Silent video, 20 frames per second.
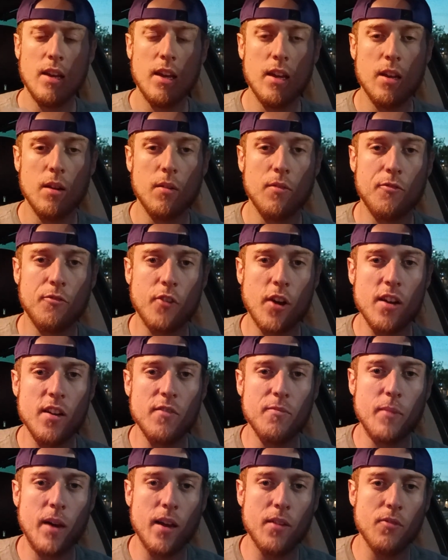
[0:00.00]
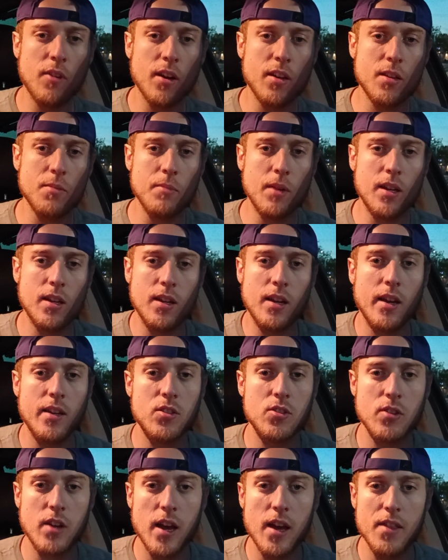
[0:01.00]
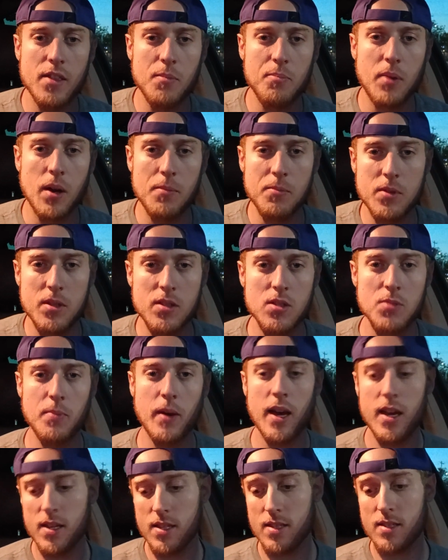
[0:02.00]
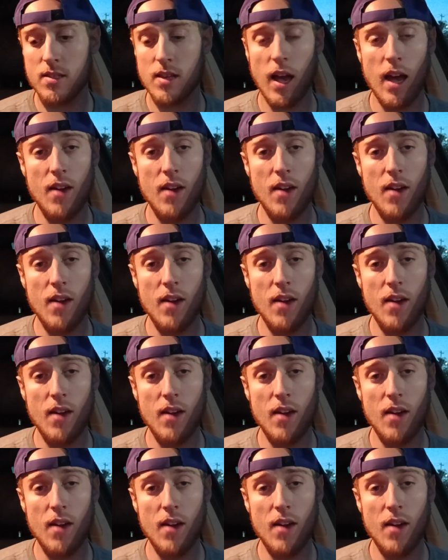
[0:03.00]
And a friend of mine recommended I try the pumpkin spice.